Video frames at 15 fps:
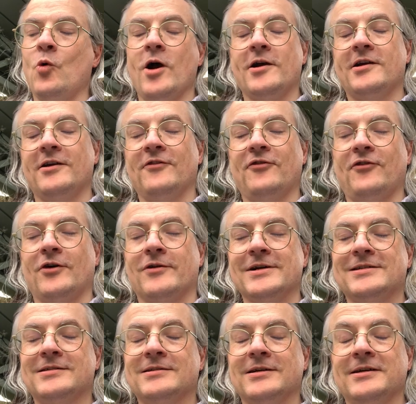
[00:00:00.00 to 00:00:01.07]
working
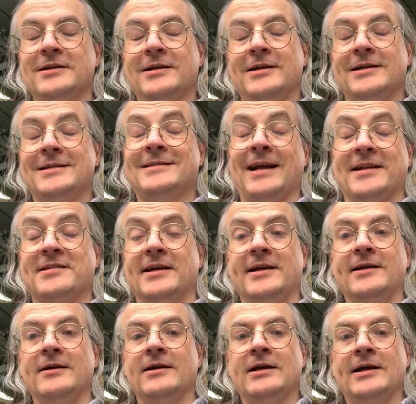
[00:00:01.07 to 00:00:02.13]
forest
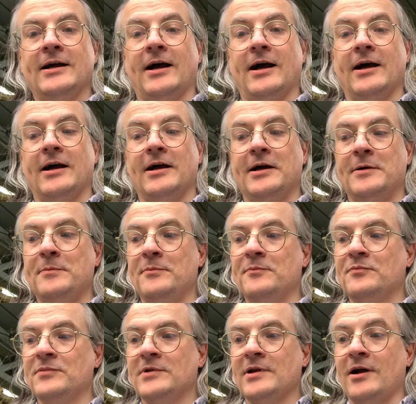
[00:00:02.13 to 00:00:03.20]
setting
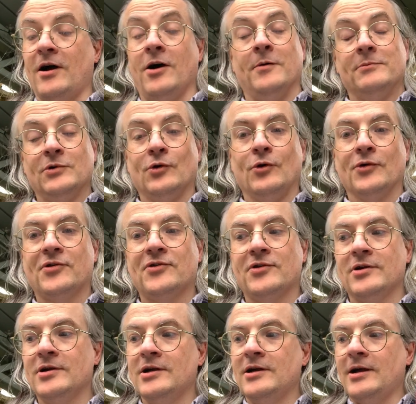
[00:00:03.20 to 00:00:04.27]
up north,
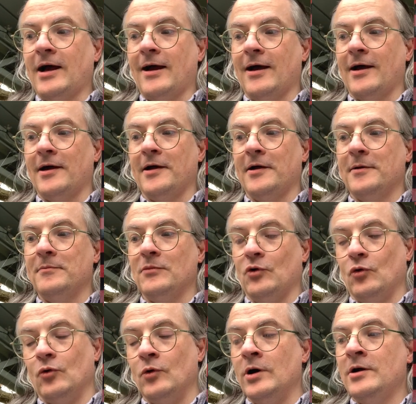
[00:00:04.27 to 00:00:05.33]

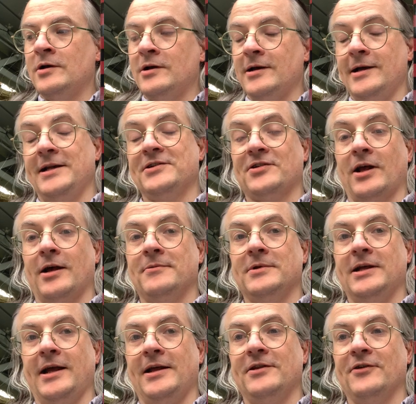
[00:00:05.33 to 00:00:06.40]
or
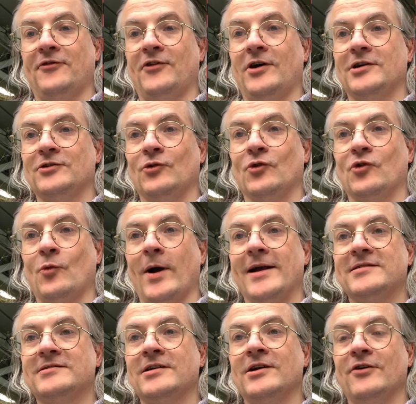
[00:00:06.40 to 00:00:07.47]
in the far
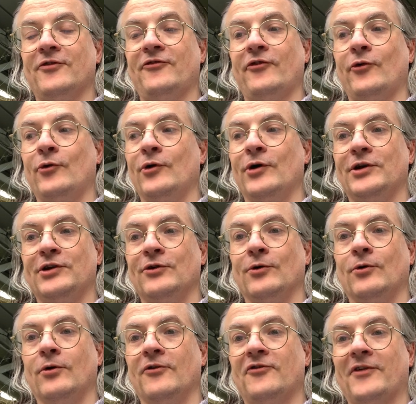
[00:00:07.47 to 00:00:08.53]
northwest for
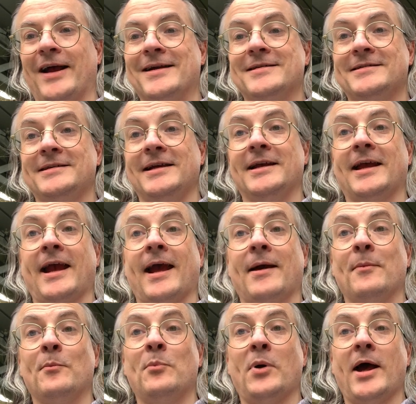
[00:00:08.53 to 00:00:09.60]
your fantasy
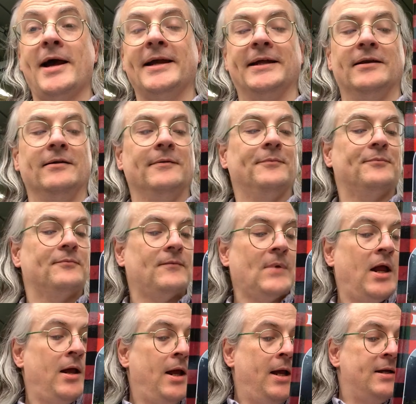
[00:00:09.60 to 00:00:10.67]
campaign.
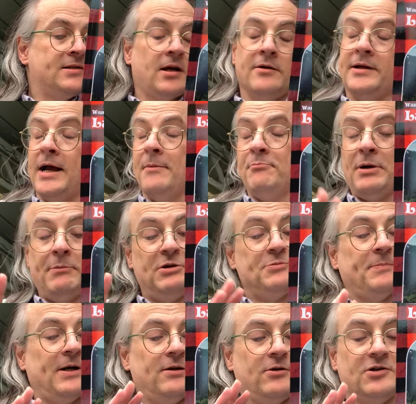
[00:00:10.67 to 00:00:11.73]
So yeah,
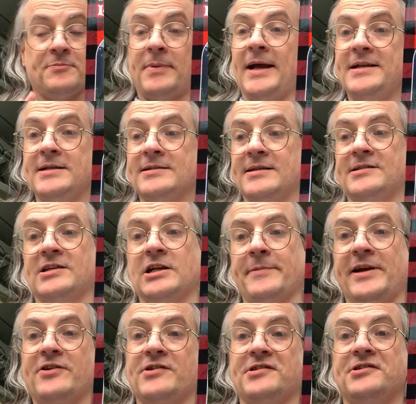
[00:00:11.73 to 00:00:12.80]
published by Lost Pages. This is going to
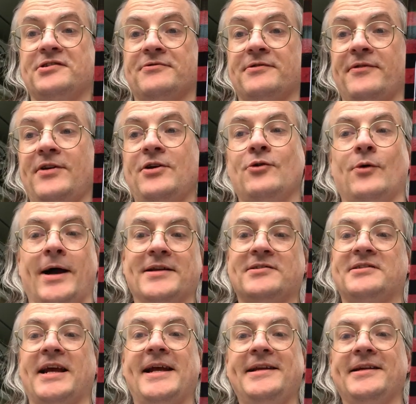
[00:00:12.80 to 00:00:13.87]
be interesting to review, quite
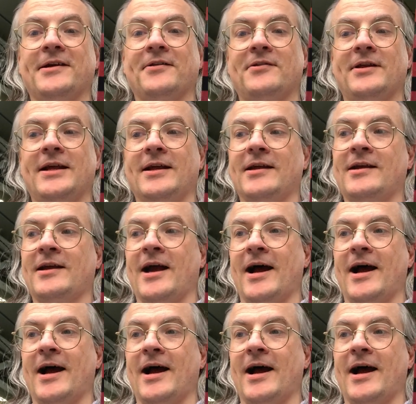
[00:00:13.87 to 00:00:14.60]
entertaining, I think.